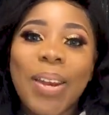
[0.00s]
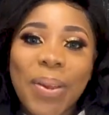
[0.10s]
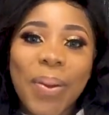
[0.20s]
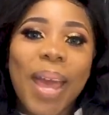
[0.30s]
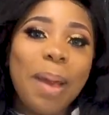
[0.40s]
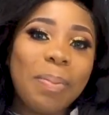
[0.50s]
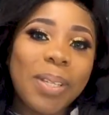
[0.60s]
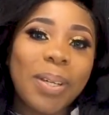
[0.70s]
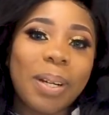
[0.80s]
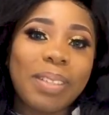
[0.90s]
new
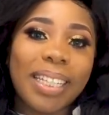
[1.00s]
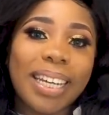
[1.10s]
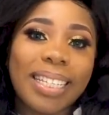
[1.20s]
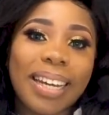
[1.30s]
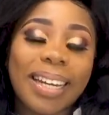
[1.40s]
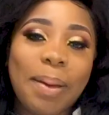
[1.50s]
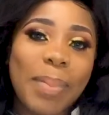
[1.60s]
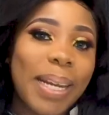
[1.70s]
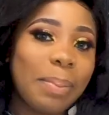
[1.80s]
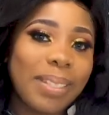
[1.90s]
episode of Chika'S Corner.
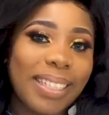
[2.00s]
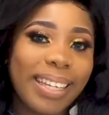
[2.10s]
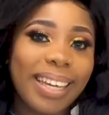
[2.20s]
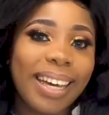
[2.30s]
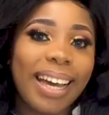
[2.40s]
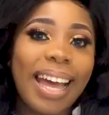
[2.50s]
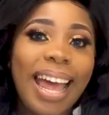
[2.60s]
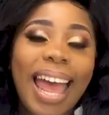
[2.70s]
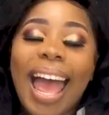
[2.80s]
My name is Chika.